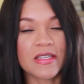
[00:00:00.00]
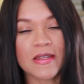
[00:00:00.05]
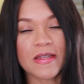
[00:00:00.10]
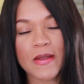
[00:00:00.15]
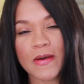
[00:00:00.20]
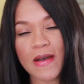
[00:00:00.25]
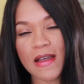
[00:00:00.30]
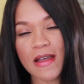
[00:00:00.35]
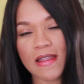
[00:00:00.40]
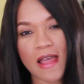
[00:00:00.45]
You
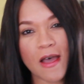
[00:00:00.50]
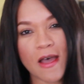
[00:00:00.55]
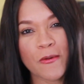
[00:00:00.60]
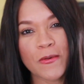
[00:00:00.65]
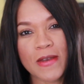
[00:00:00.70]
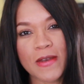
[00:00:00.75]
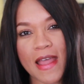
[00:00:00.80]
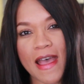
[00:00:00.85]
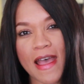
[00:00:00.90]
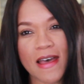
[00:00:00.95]
know, I
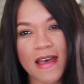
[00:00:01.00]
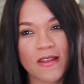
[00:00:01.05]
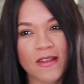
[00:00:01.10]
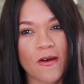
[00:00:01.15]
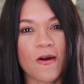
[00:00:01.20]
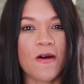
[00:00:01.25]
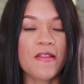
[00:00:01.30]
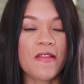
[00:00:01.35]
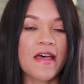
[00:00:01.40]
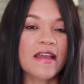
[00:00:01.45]
would add
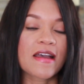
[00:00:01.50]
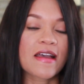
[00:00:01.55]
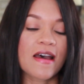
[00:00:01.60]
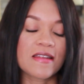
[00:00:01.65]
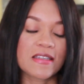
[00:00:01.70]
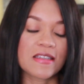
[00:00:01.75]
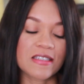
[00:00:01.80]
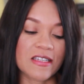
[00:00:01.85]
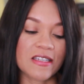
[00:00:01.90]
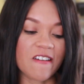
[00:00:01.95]
all that
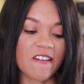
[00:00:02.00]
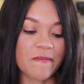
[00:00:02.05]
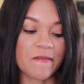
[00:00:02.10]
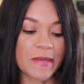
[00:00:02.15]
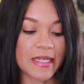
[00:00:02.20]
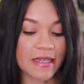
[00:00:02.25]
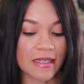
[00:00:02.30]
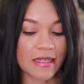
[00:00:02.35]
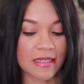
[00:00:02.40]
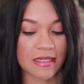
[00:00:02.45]
kind of stuff
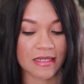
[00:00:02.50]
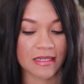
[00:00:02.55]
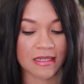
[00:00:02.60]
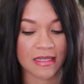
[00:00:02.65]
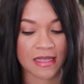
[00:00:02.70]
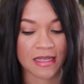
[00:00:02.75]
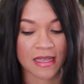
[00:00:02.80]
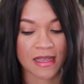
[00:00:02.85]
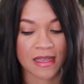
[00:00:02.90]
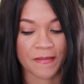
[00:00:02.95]
because
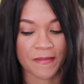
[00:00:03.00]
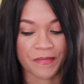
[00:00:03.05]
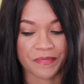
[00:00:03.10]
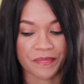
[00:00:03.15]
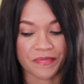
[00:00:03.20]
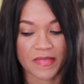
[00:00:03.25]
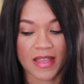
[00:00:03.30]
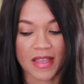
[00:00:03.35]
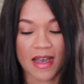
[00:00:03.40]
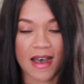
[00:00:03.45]

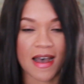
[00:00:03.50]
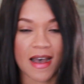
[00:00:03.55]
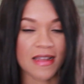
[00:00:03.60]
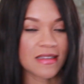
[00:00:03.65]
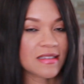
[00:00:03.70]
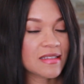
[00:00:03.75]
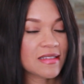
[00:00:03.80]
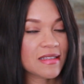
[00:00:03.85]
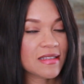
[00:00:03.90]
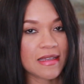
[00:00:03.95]

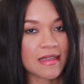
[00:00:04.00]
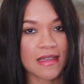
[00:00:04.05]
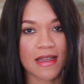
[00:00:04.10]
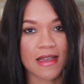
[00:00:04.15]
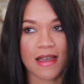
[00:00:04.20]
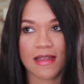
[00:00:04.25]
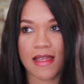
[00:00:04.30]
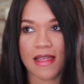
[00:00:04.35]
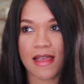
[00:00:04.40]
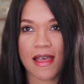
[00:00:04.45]
honestly,
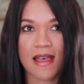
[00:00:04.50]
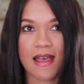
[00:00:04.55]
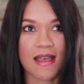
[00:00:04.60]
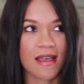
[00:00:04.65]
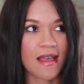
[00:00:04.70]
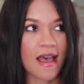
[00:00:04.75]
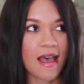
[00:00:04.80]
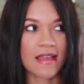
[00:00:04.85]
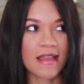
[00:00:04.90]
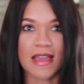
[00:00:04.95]

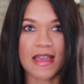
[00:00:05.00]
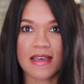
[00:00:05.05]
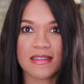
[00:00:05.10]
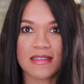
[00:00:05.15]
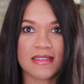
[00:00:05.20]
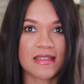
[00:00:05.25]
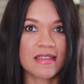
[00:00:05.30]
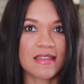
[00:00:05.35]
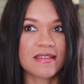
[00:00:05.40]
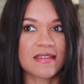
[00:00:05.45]
I
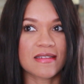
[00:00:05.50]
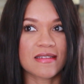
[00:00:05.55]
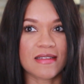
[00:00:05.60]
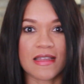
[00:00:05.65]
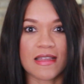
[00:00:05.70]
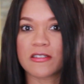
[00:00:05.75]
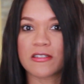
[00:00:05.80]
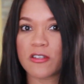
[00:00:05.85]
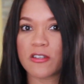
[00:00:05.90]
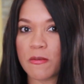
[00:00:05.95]
guess this is
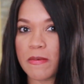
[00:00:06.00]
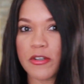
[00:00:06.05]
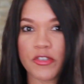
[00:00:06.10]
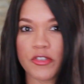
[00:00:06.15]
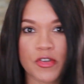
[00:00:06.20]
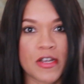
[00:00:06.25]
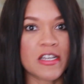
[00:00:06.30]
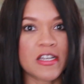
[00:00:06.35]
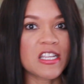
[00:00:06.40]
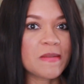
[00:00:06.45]
like super
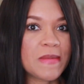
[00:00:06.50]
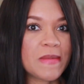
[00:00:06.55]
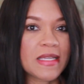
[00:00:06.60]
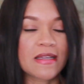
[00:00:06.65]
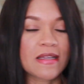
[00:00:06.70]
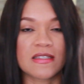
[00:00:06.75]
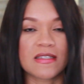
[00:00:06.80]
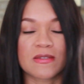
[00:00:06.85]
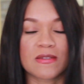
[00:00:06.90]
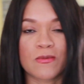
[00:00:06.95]
trendy,
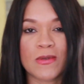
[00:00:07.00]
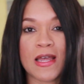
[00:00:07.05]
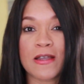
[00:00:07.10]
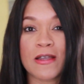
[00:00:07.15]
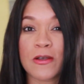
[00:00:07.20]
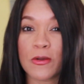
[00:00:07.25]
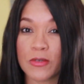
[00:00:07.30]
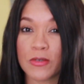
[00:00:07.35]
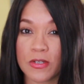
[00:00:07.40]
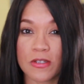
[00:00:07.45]
because when
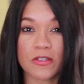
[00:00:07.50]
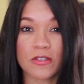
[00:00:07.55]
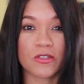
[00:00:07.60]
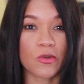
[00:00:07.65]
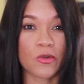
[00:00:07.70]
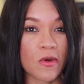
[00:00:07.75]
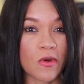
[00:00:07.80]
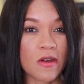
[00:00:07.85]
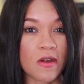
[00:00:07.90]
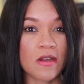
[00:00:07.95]
I go to the
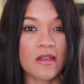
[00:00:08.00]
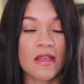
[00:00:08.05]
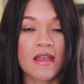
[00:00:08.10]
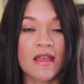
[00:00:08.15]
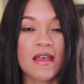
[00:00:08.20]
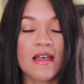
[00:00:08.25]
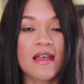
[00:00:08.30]
store,